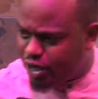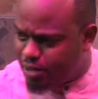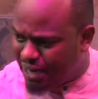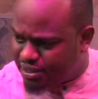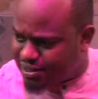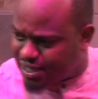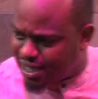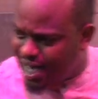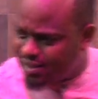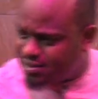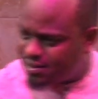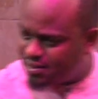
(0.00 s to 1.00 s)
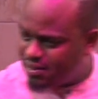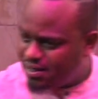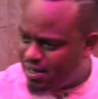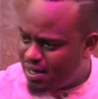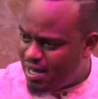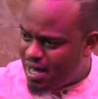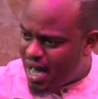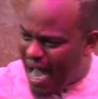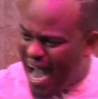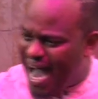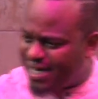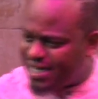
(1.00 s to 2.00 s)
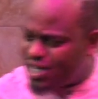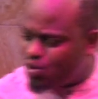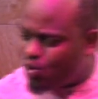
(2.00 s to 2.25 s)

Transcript: him as Christ. And he